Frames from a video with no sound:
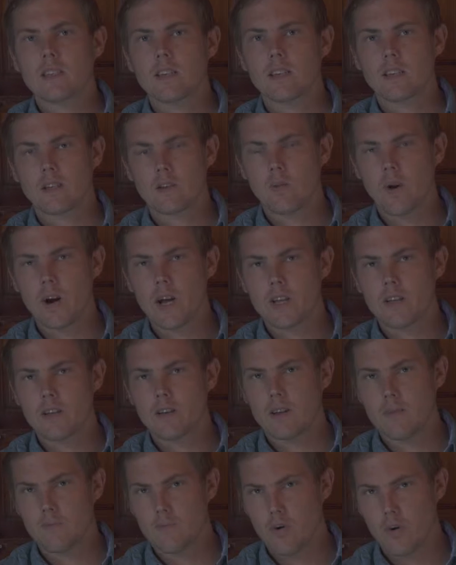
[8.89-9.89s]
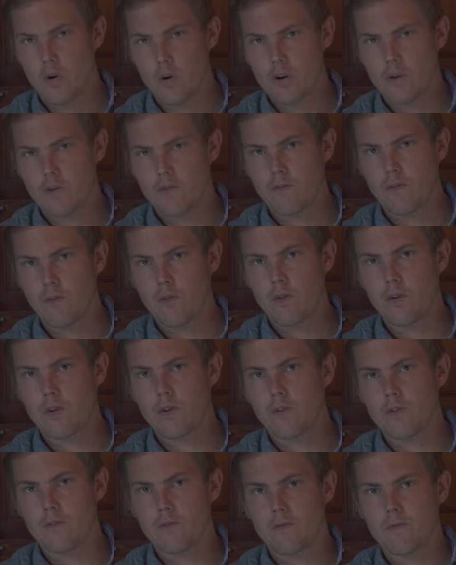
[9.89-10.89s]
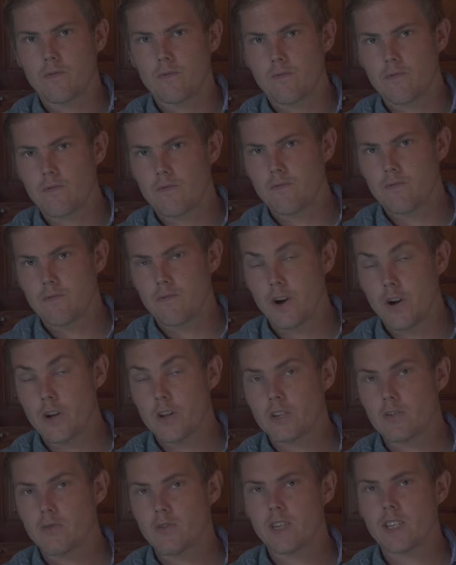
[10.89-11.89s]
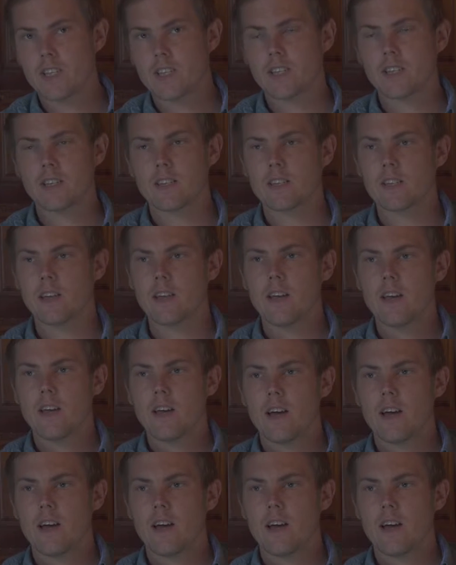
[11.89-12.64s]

is quite important for various reasons.